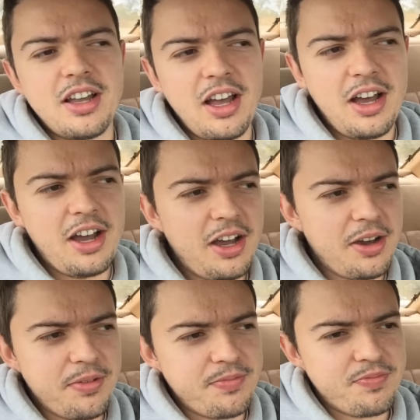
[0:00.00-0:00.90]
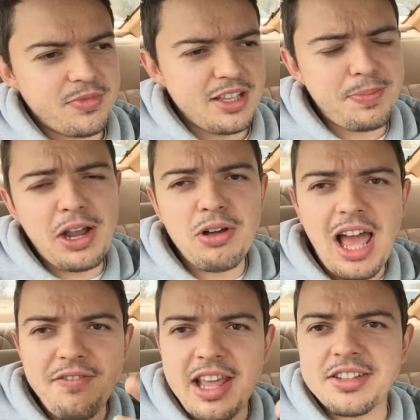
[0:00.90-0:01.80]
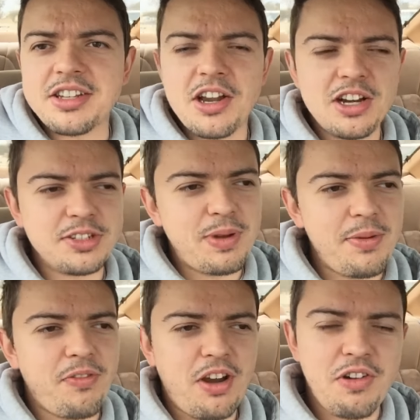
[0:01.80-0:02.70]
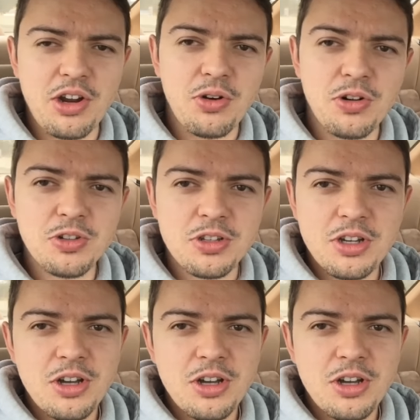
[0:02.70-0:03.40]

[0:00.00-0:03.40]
Uh, this might go live next year. This might be very, very old.